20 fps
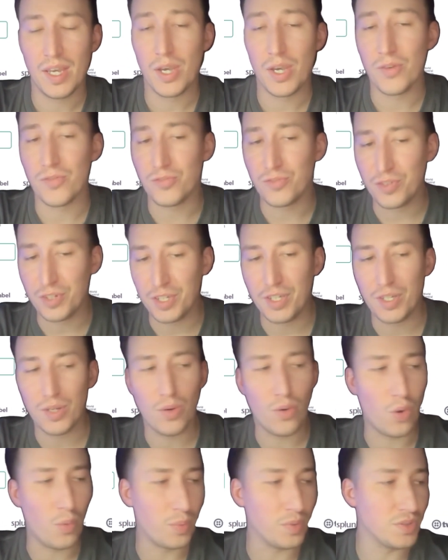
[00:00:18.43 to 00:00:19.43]
a free
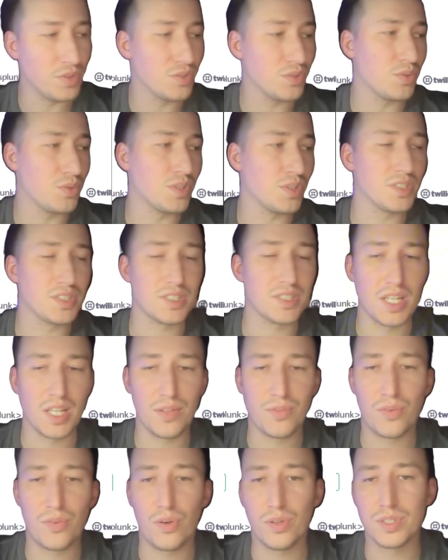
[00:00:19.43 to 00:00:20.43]
open source
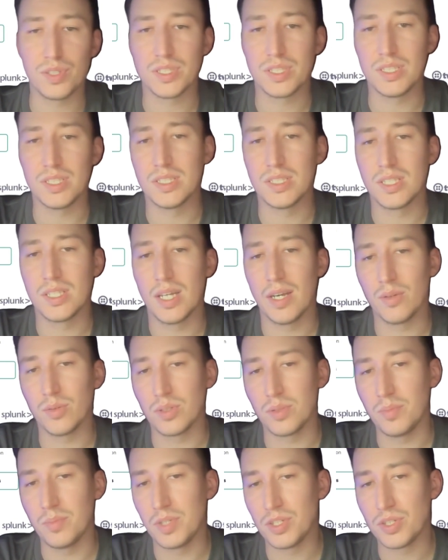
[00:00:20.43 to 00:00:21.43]
self-hosted
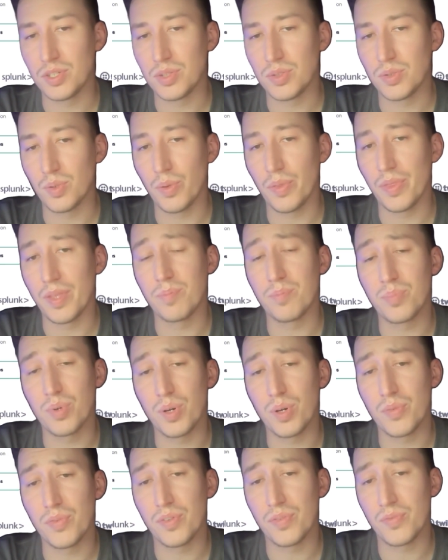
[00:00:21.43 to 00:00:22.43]
automation tool that's
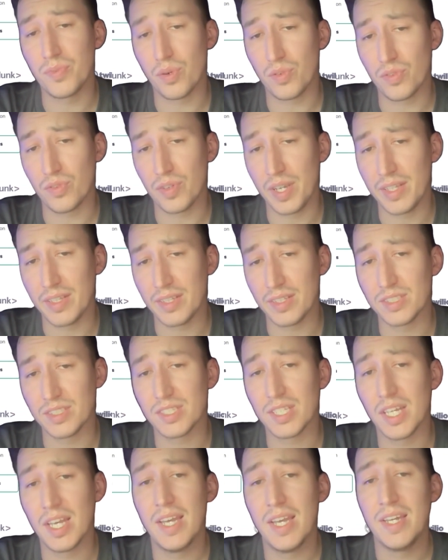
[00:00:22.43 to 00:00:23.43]
perfect for
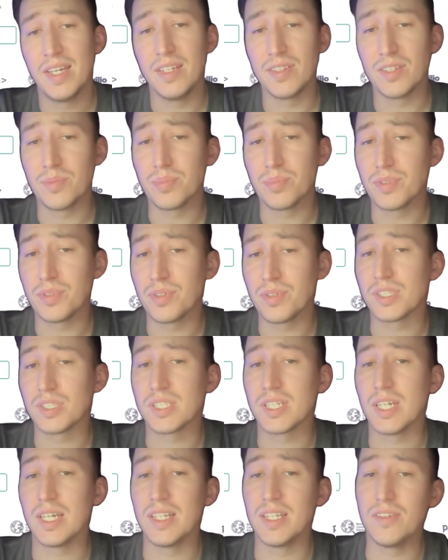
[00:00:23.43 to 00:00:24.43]
creators,
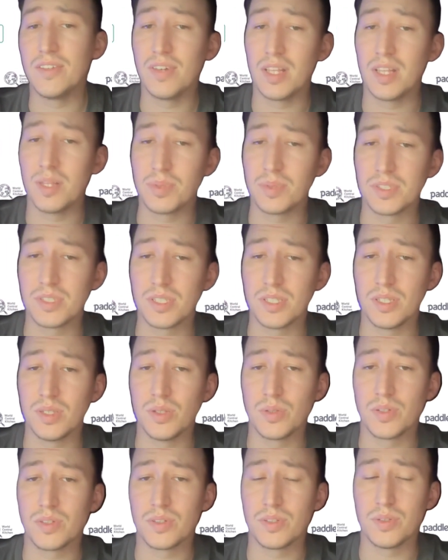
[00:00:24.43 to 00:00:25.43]
entrepreneurs, and developers
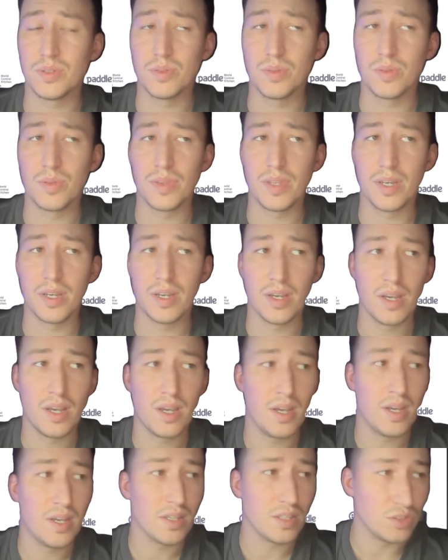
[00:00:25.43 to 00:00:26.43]
look to the
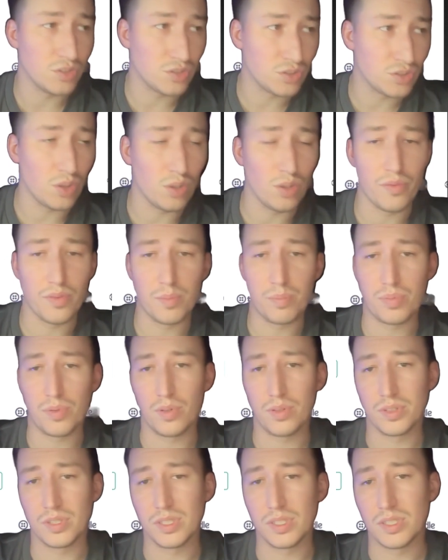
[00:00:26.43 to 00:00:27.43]
control of the
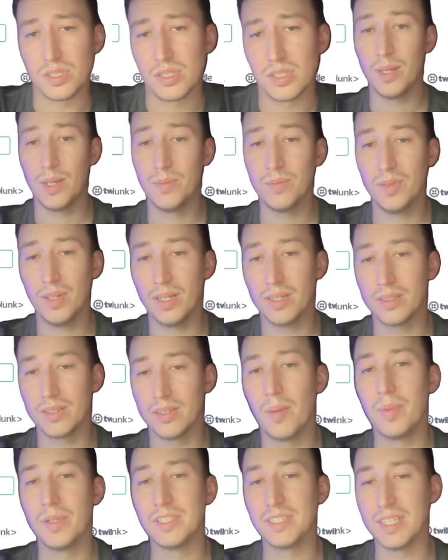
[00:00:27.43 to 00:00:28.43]
process. I'm Vlad,
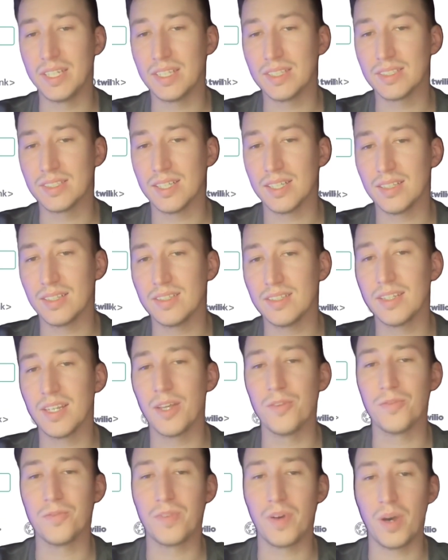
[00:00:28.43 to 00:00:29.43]
I'm a IT consultant
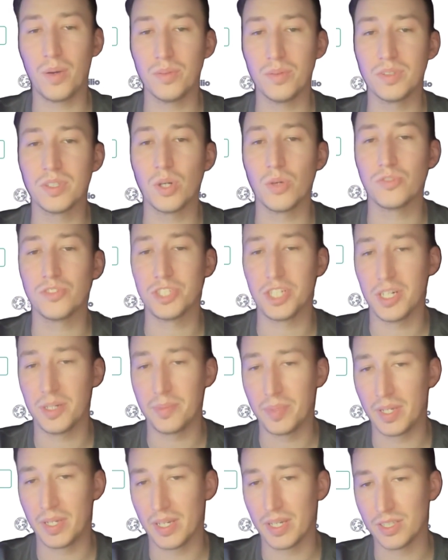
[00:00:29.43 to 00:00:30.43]
and founder of
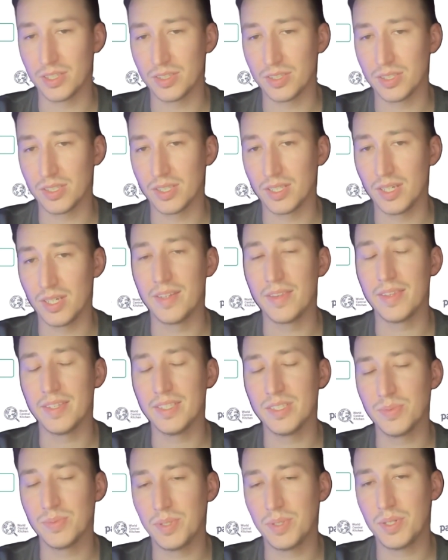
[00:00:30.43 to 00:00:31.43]
Cherrypick Agency, and in
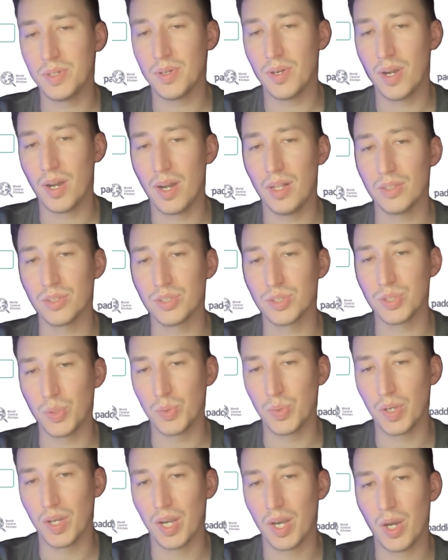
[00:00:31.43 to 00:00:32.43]
this video I'll show
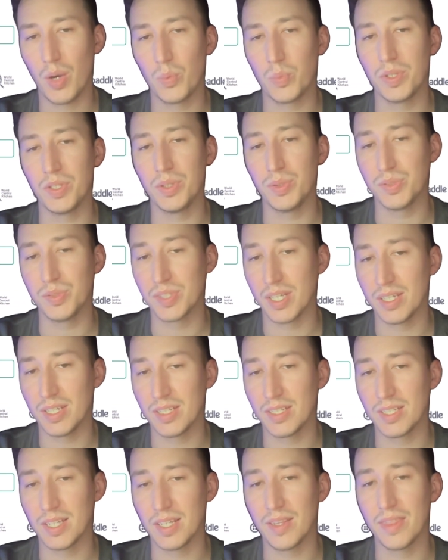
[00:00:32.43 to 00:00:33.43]
you how we use
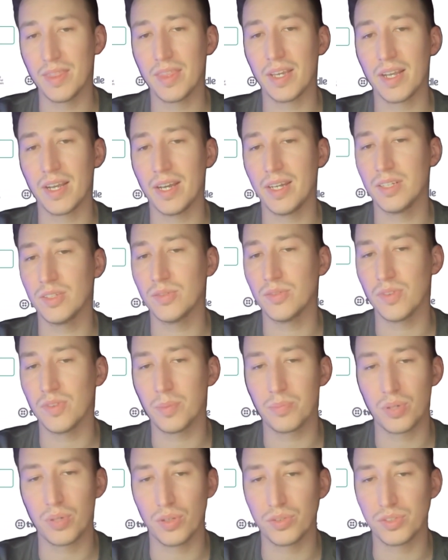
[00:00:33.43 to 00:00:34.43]
N8N, the kind of the
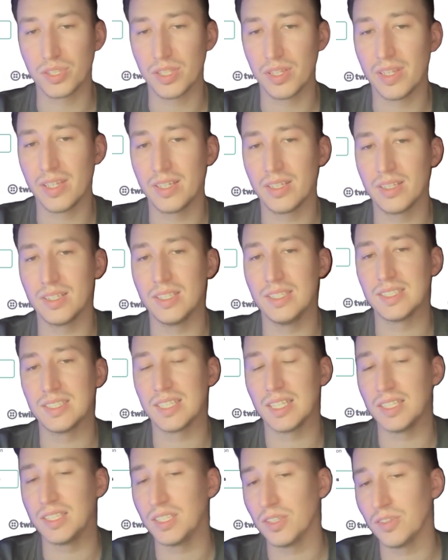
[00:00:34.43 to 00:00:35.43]
project that it's
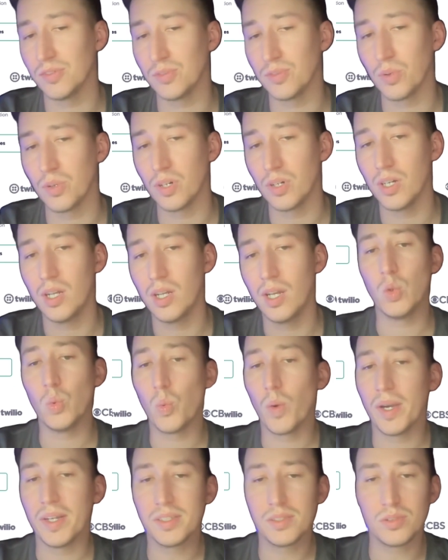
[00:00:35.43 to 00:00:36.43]
ideal for, and
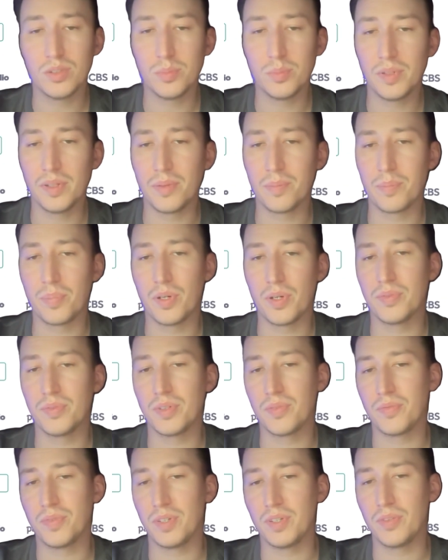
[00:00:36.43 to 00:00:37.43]
why it could be the
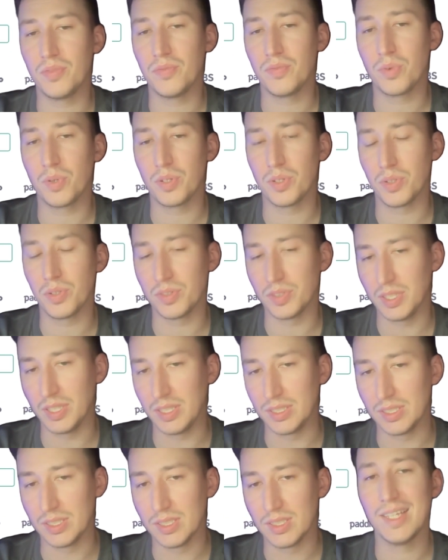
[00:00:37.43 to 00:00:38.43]
perfect fit for your
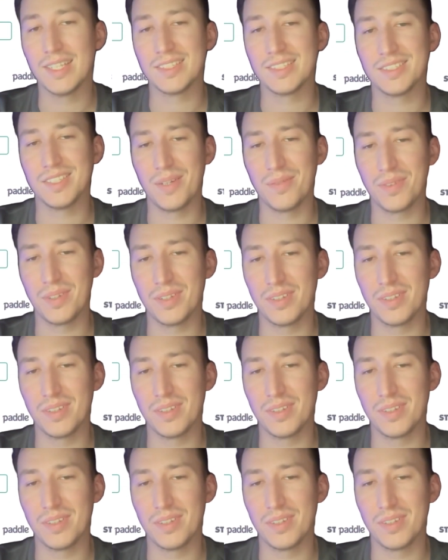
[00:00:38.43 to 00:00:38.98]
needs. Let's dive